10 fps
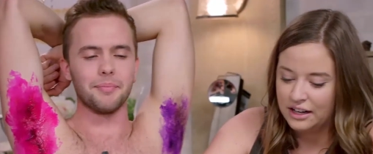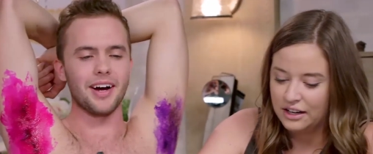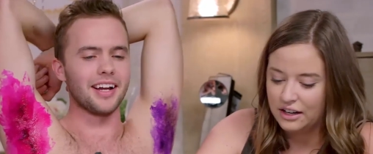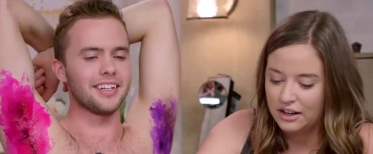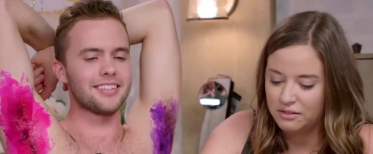Speaker 1: our
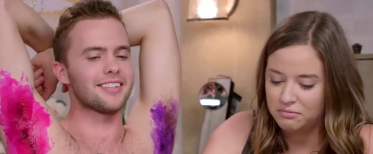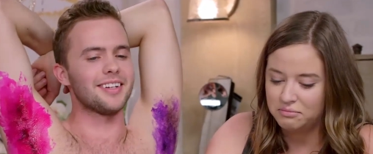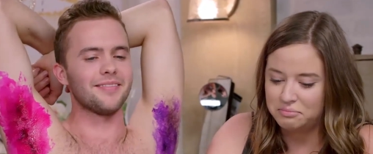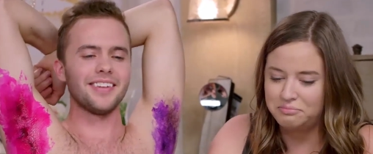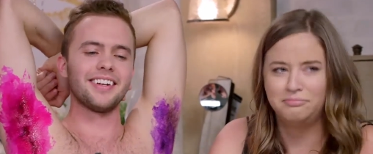bodies
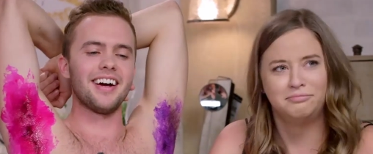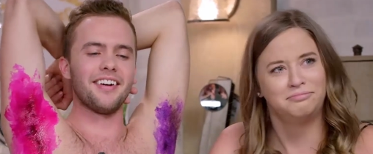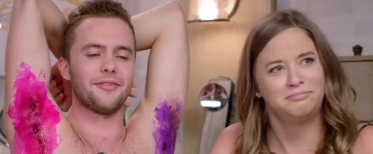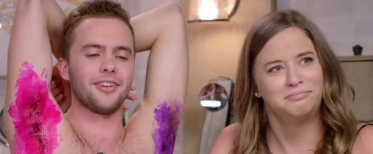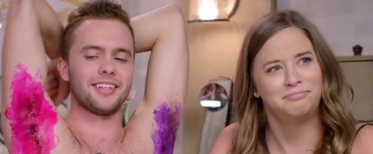or something
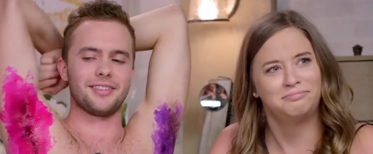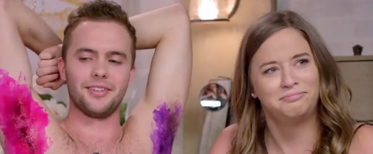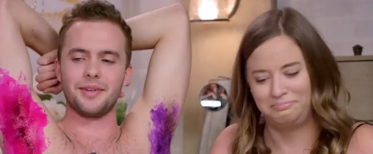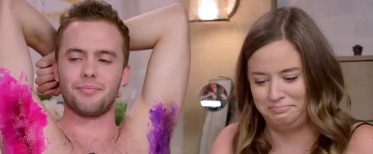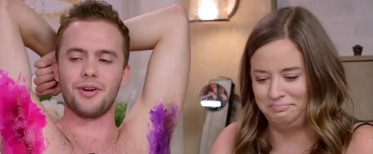now? I feel like
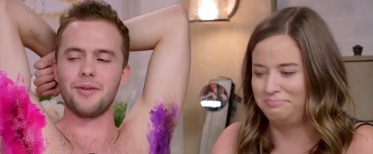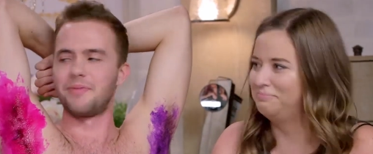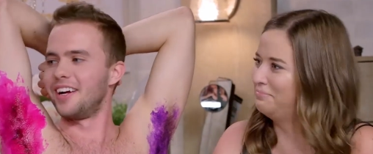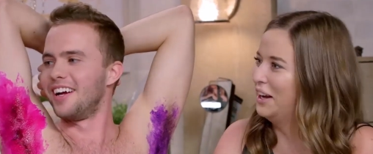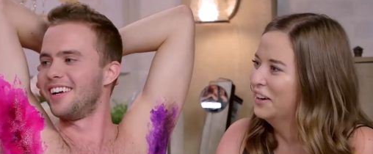it's only
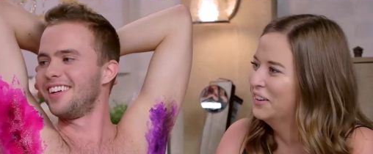appropriate.